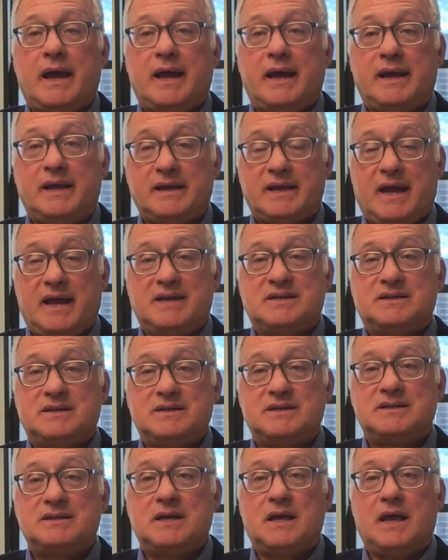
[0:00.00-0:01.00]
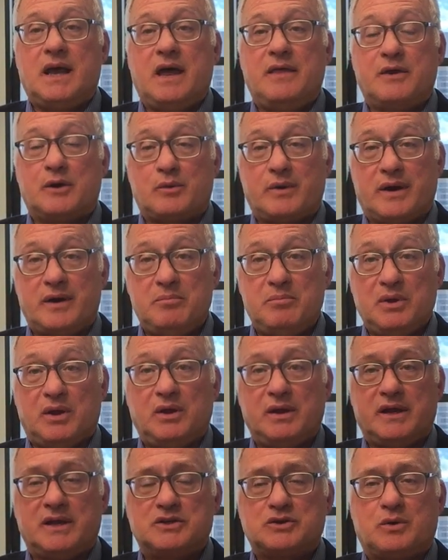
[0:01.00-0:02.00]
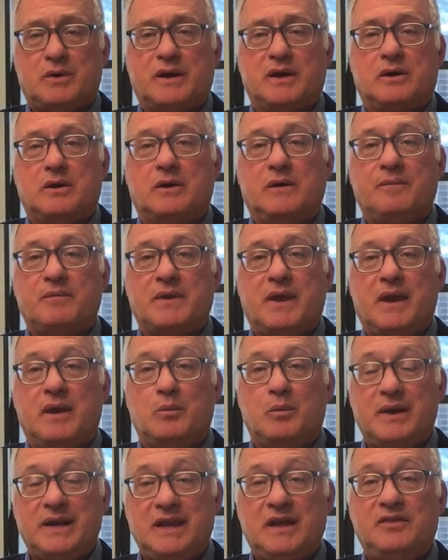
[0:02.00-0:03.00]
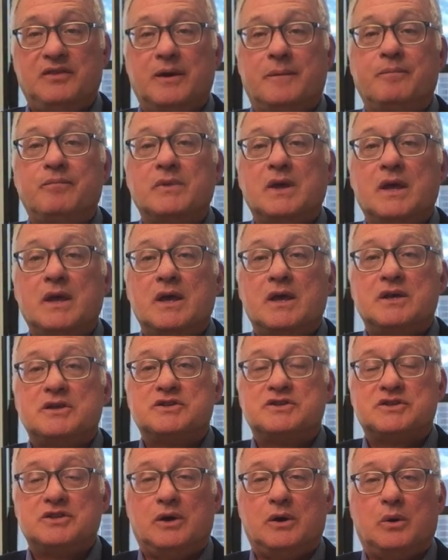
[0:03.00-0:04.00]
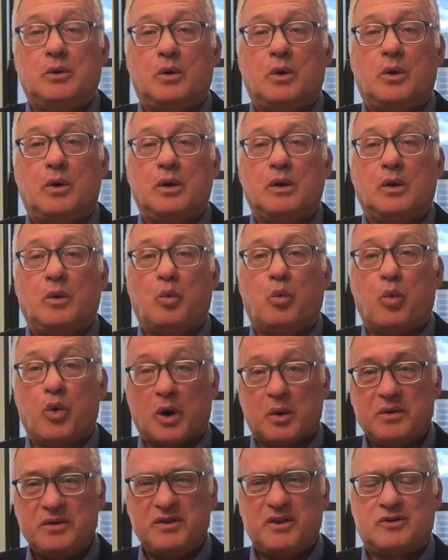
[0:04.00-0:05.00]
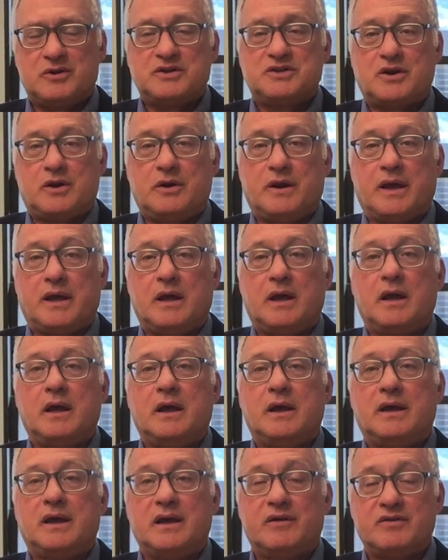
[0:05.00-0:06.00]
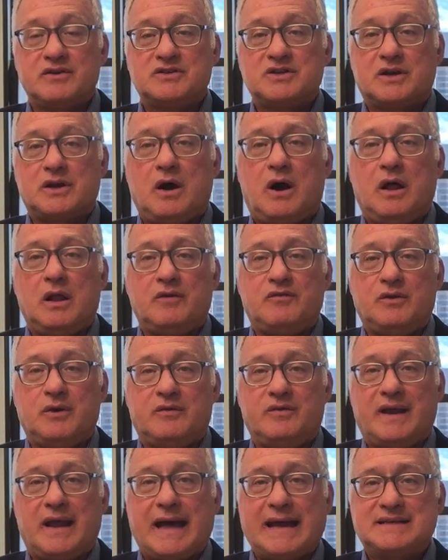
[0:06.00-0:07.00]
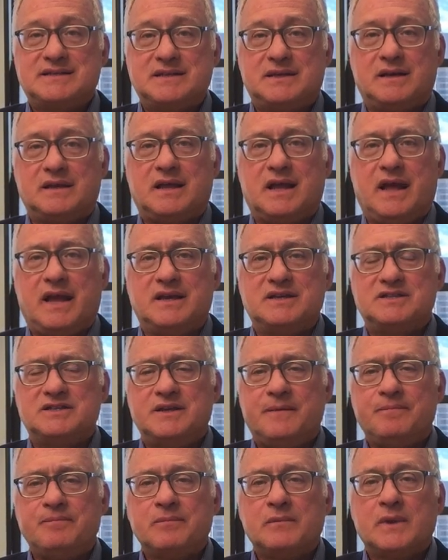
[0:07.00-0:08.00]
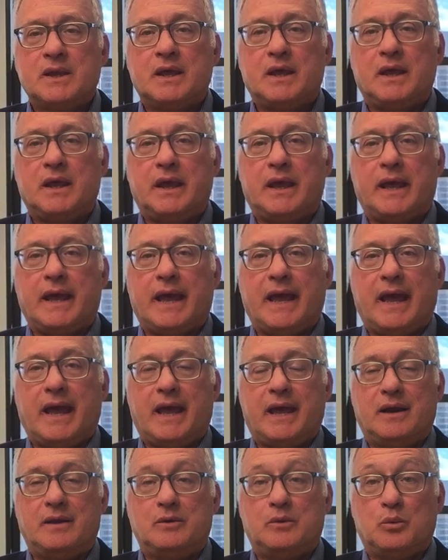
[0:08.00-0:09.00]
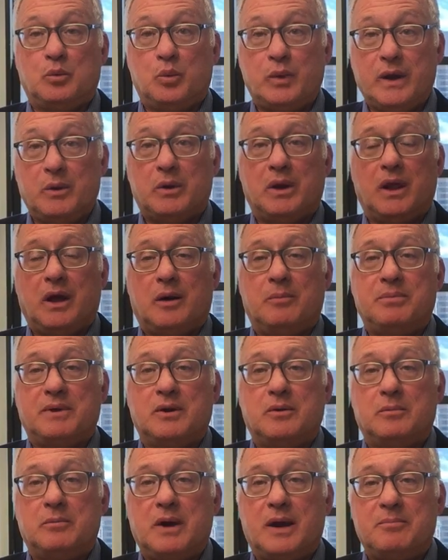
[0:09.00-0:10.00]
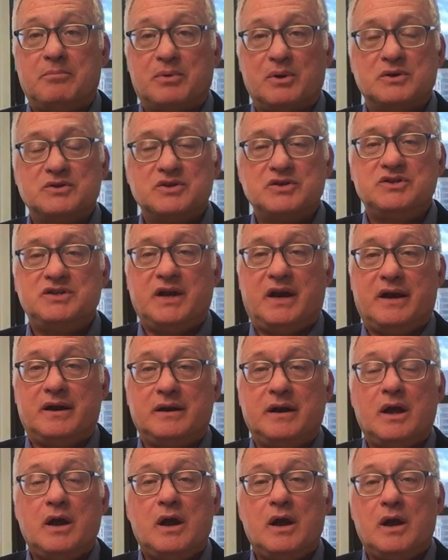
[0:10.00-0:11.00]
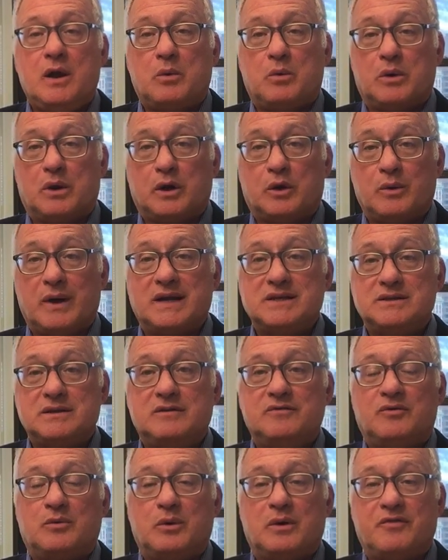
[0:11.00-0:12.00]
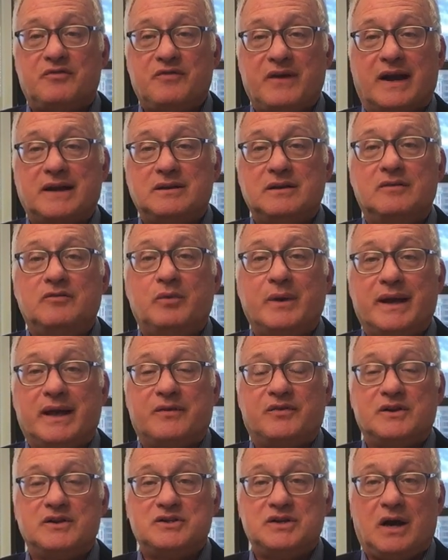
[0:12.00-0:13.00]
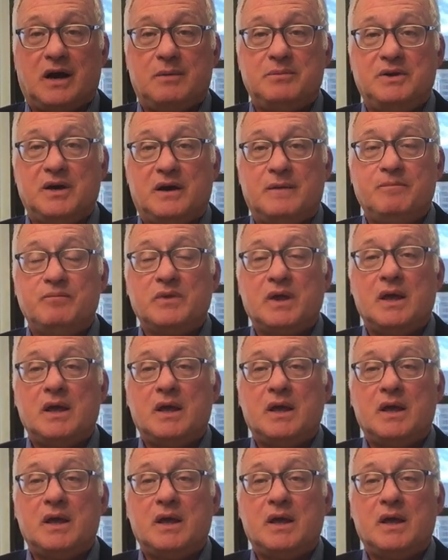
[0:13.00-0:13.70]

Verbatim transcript: in cases, and their credibility is critical, and we need them. So work with your attorney. Give us a call if you have an accident case, and we will help you. At Burns and Jen, we're aggressive, we're effective, we get the job done.